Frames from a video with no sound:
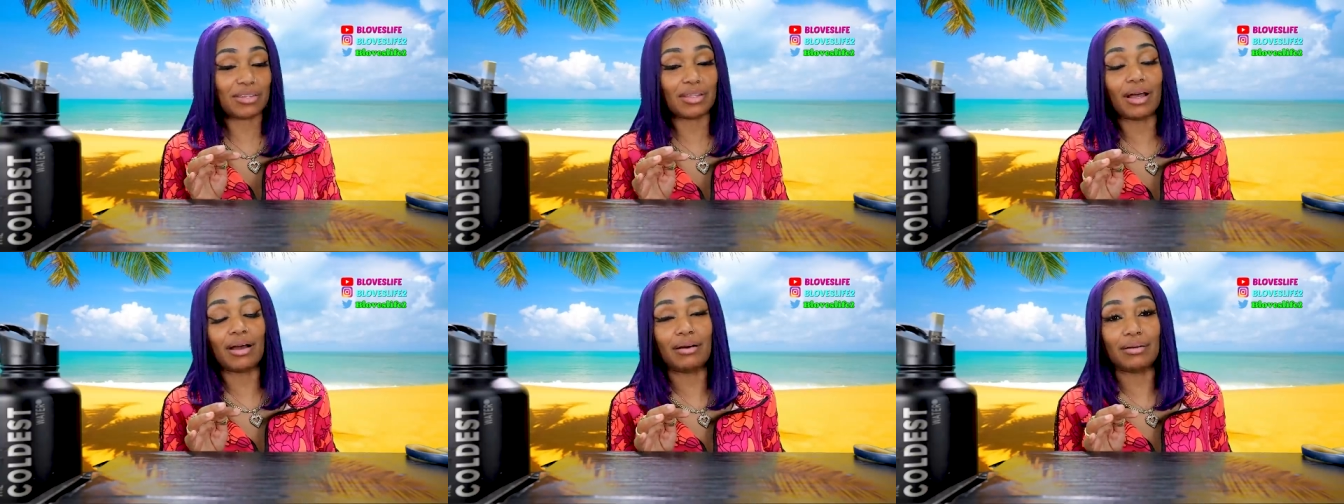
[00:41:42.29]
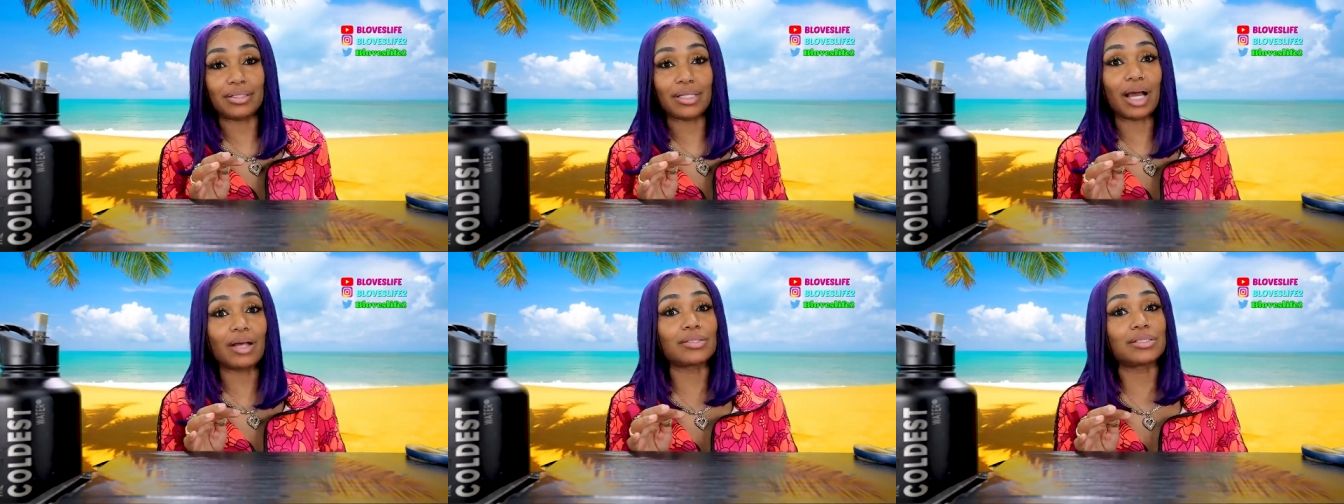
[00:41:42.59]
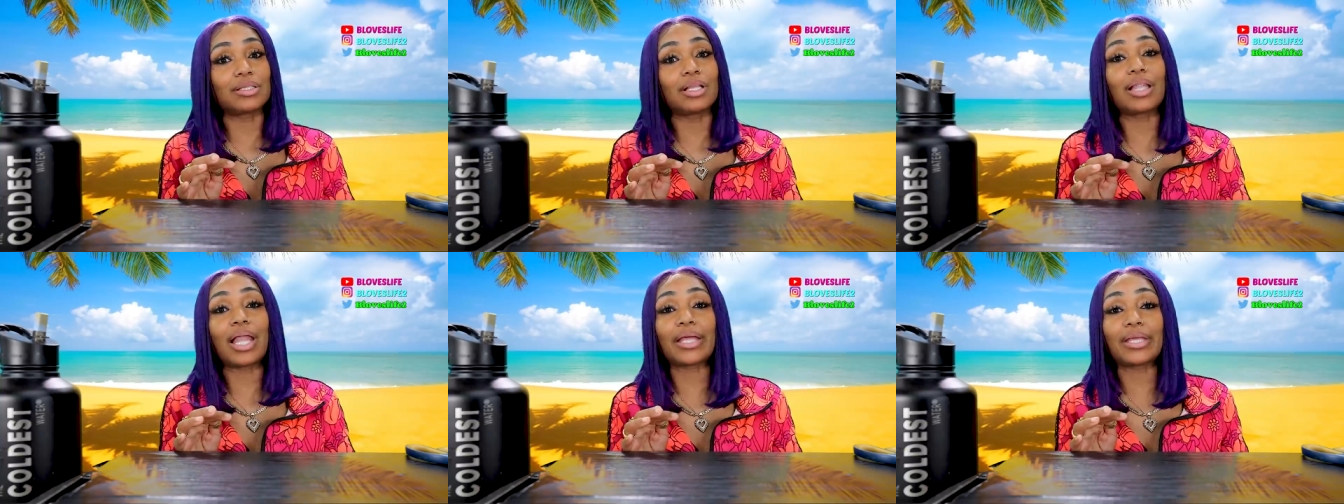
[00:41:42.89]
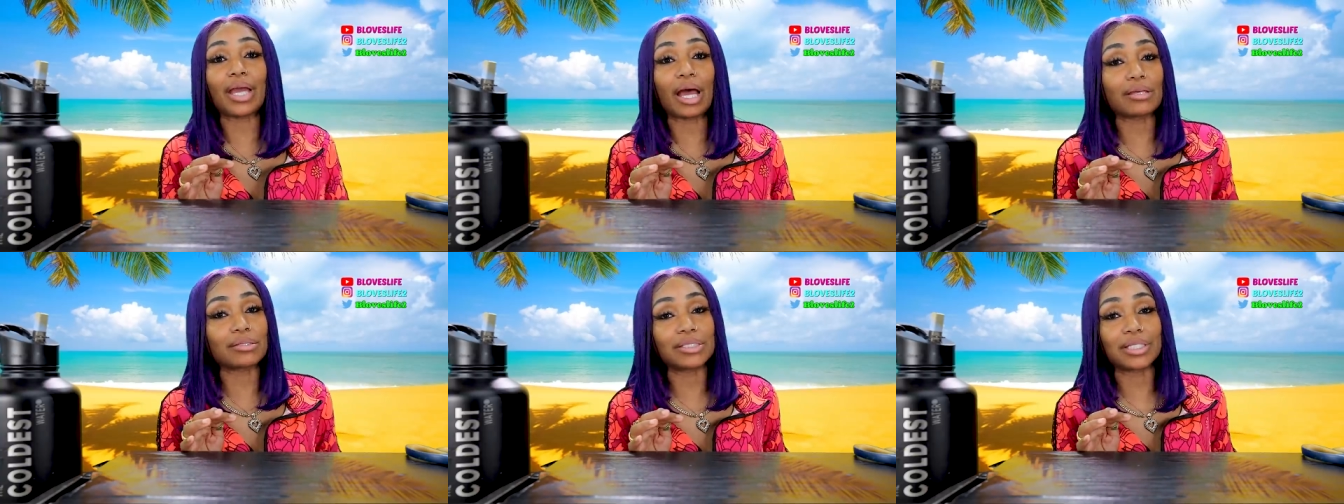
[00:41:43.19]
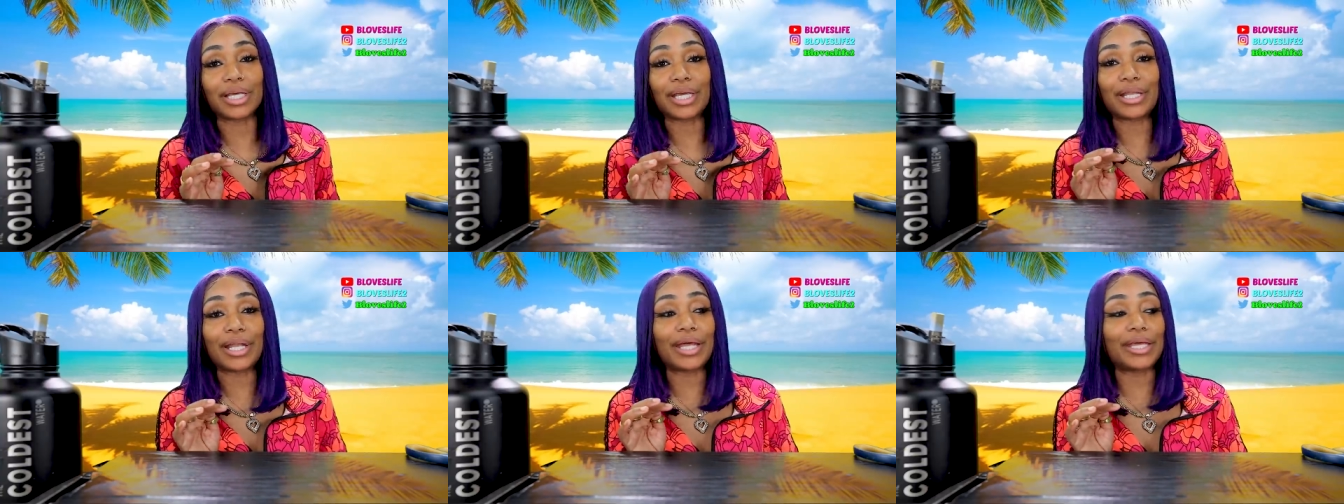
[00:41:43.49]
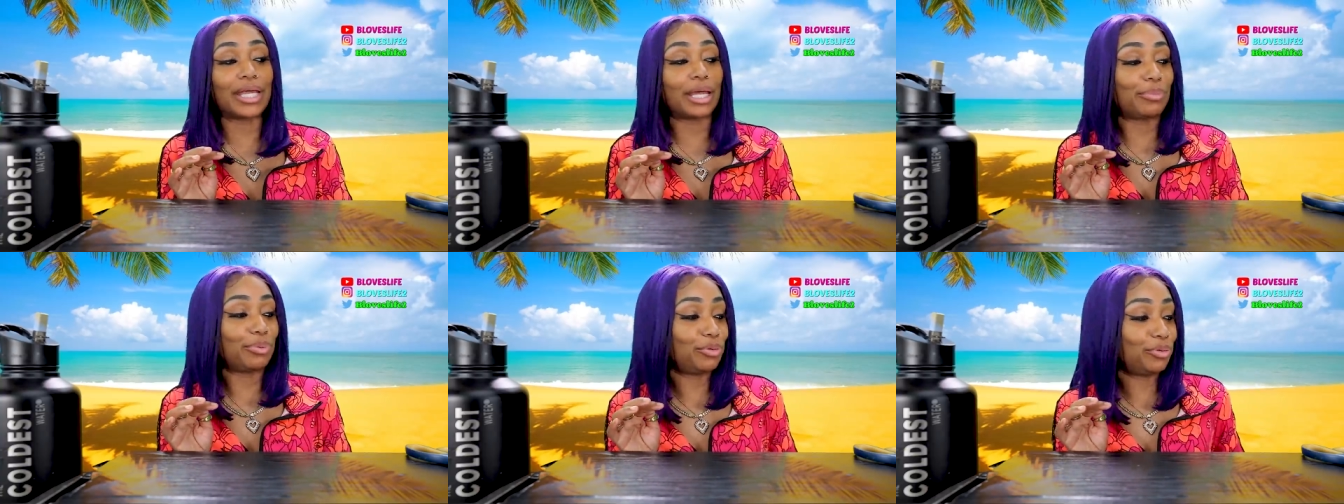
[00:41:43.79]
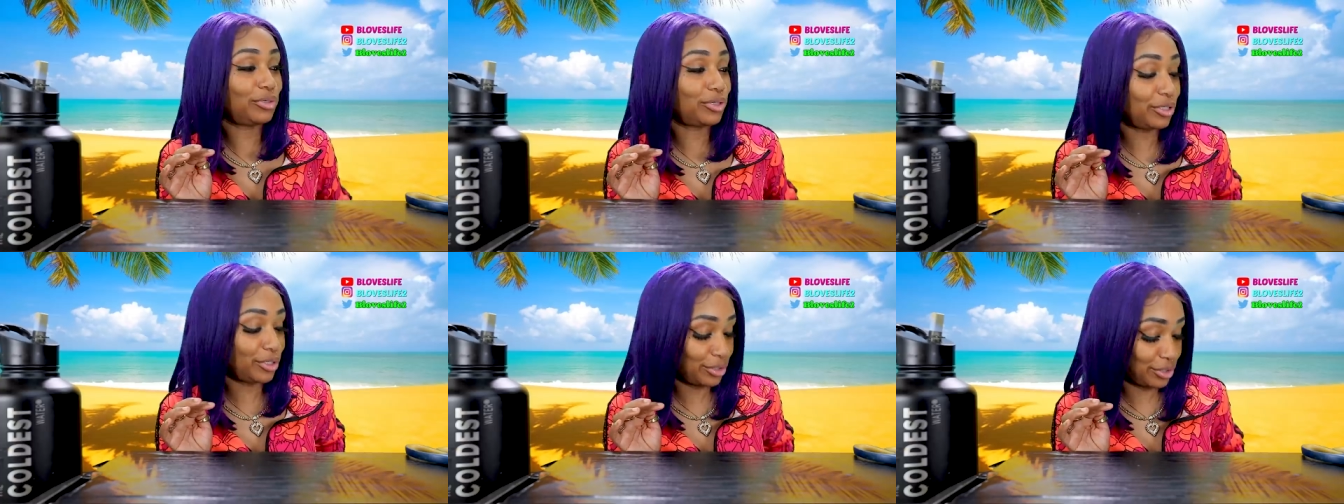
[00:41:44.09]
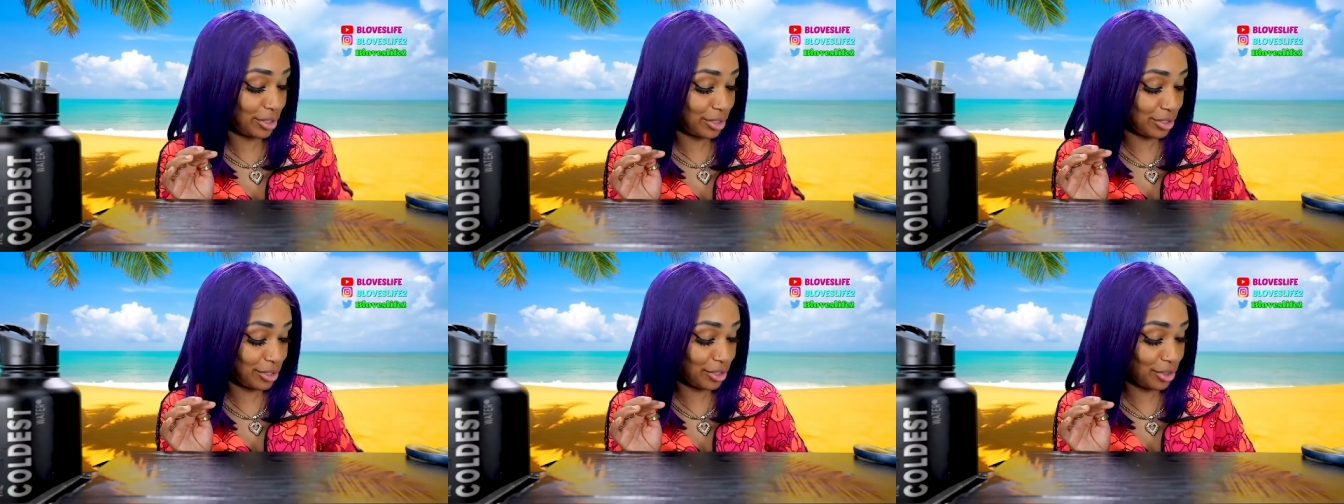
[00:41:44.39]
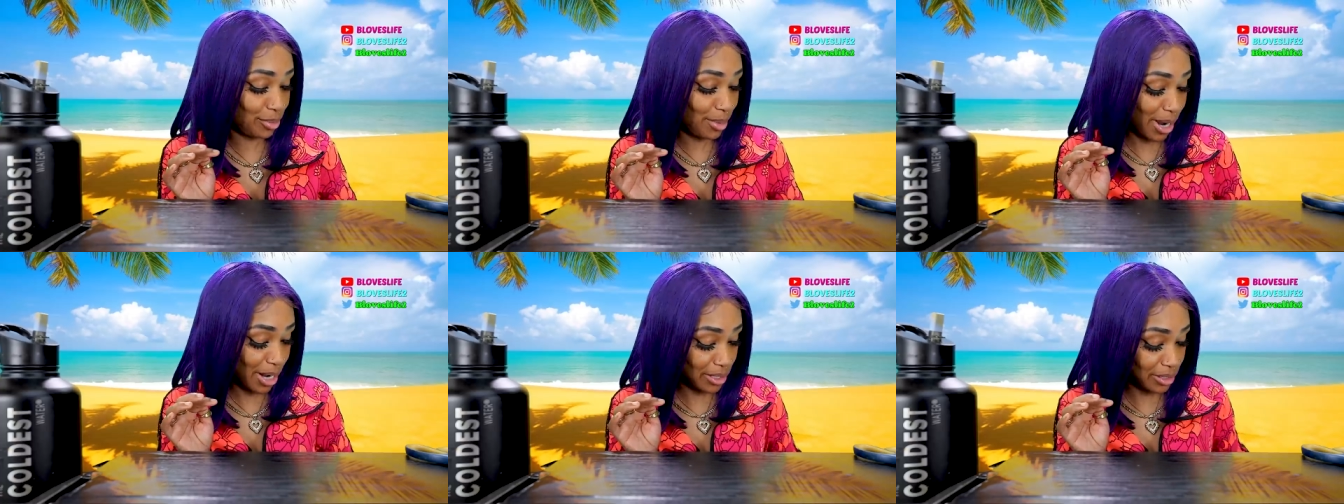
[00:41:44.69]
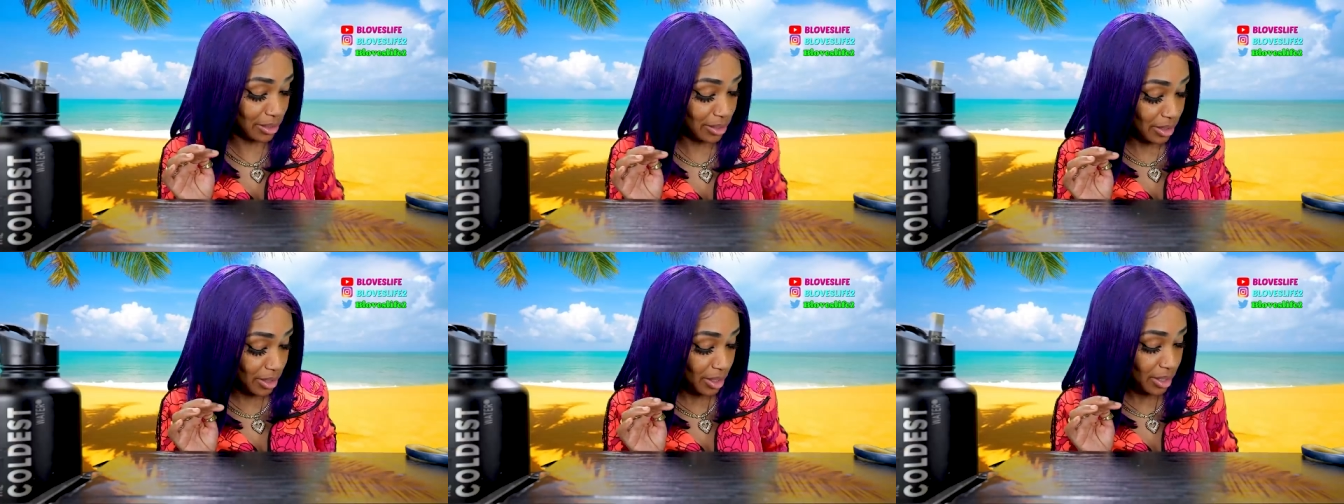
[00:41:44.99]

No, y'all, like y'all said, I ain't got people, no, no, no, nobody.